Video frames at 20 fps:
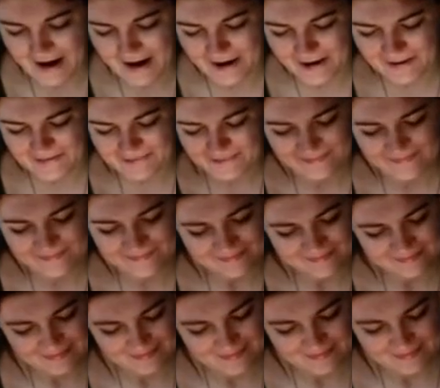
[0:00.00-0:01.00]
Um,
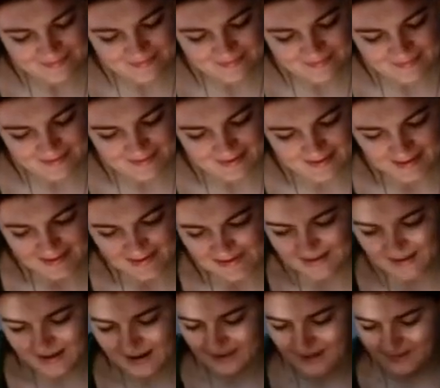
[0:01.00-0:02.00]

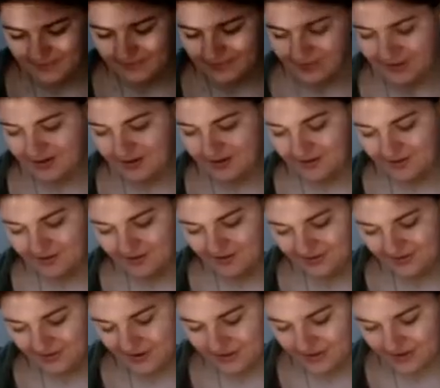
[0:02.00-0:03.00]
yeah, I
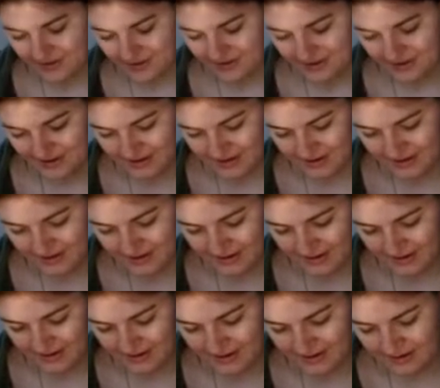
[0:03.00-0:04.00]
also...
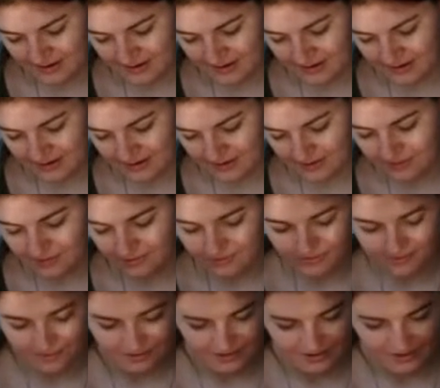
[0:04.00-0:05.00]

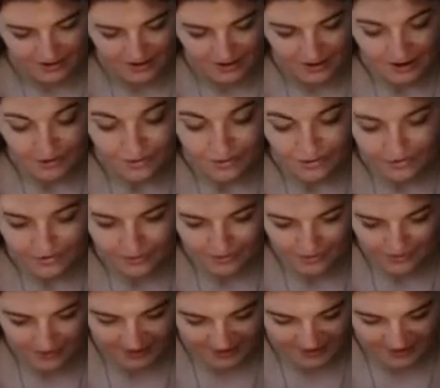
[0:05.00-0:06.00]
Ooh,
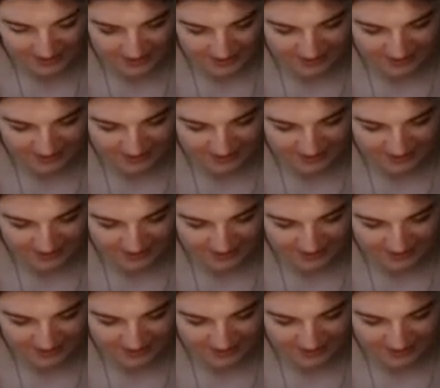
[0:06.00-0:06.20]
ooh, this is